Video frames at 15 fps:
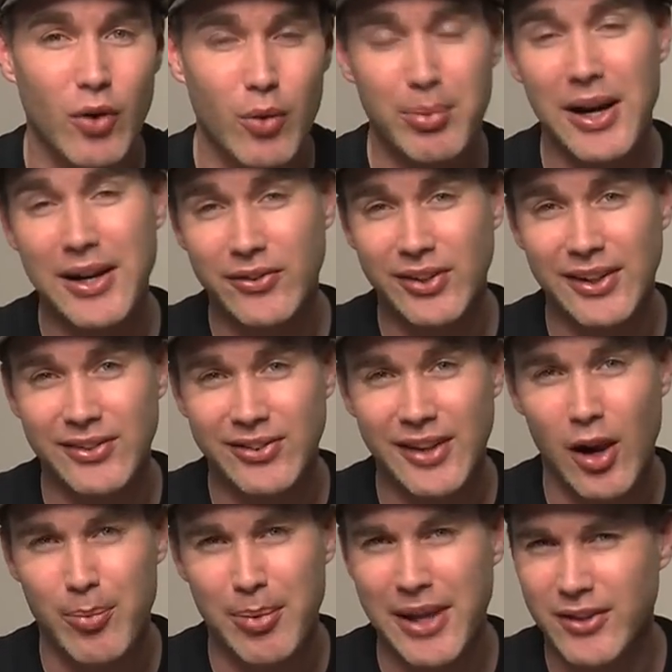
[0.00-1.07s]
or practicing a
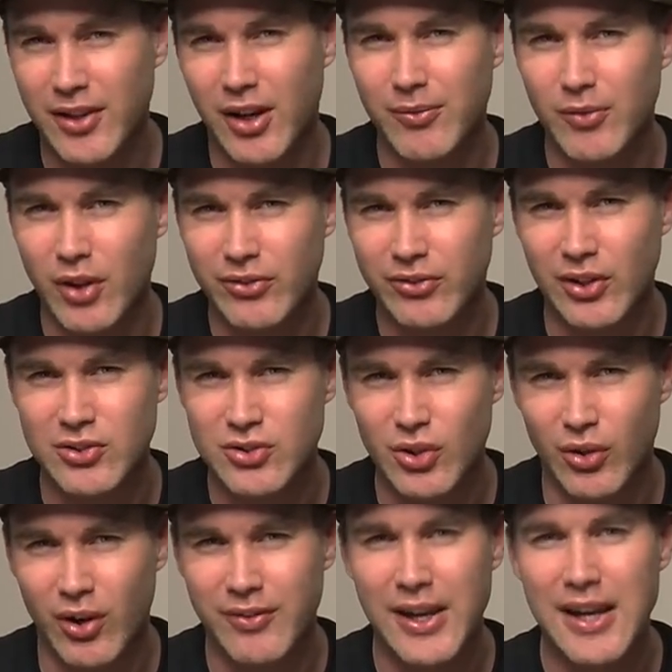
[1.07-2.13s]
scale pattern that I'm not so
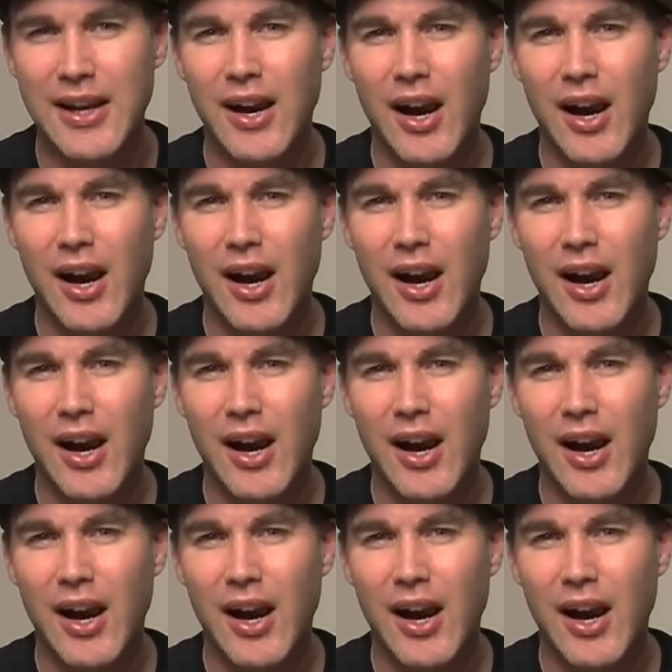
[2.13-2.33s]
sure of,